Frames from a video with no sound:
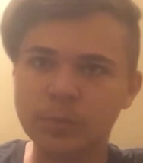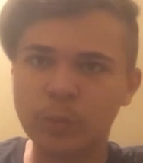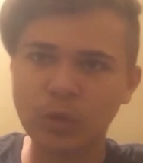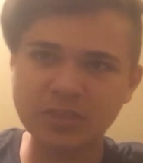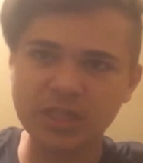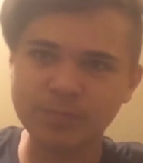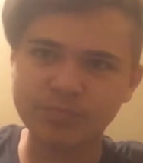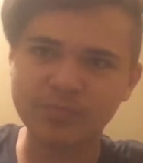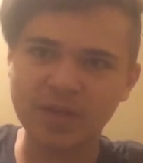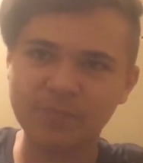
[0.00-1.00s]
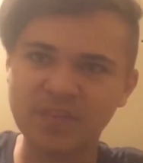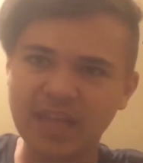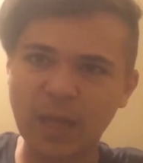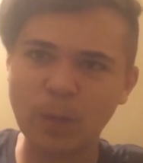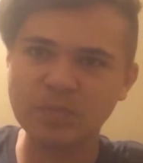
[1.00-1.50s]
Post some
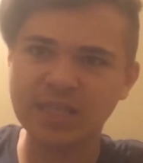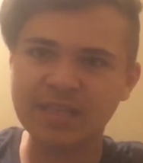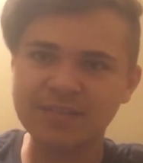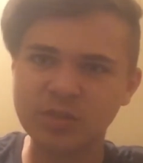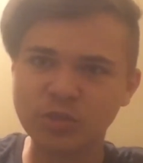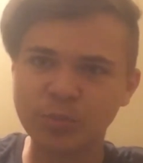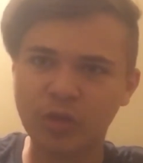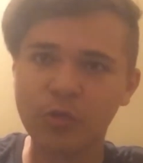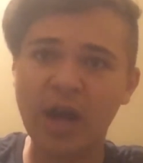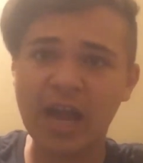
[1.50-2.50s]
games in the description below.